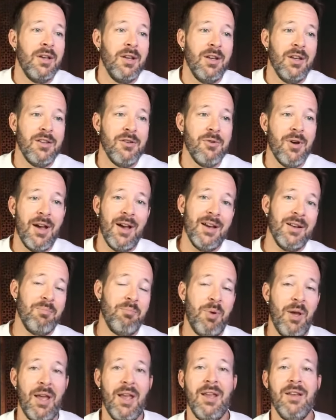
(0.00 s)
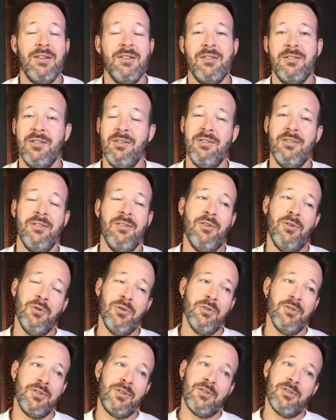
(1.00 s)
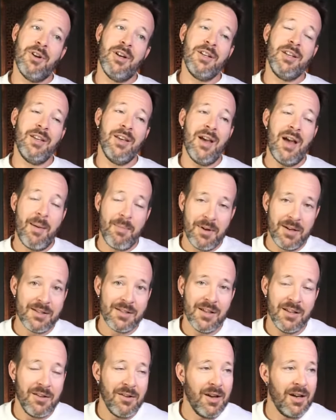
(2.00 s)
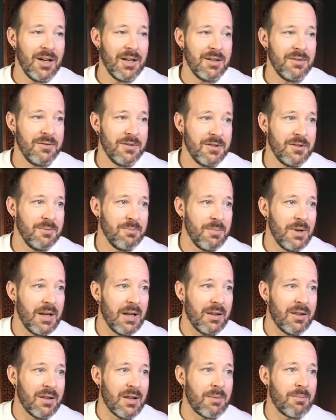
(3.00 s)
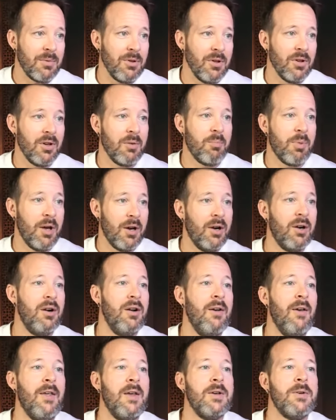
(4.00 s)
Can you add paint to the old cruddy cabinets that you have to make them look better?